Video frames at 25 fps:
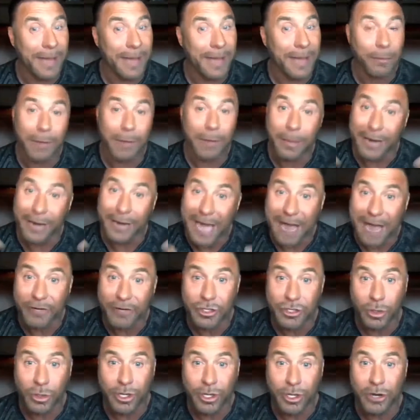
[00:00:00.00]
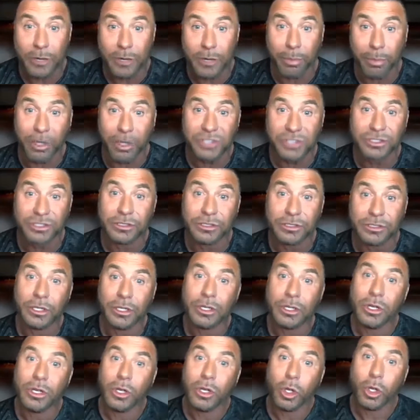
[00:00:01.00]
But I'm an average, ordinary person
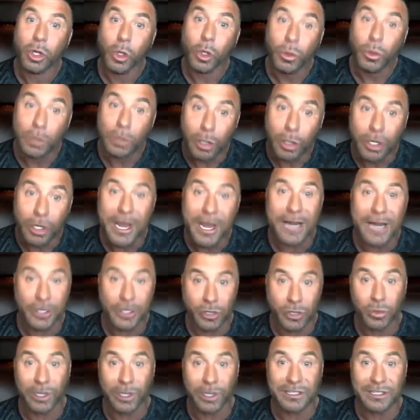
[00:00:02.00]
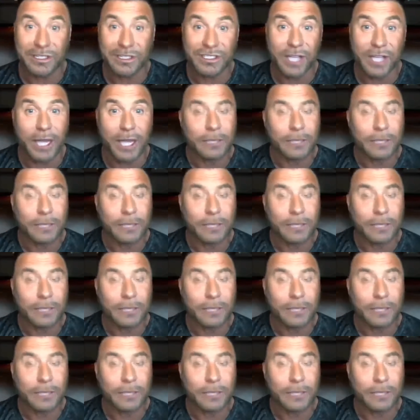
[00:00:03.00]
who learned how to do real estate,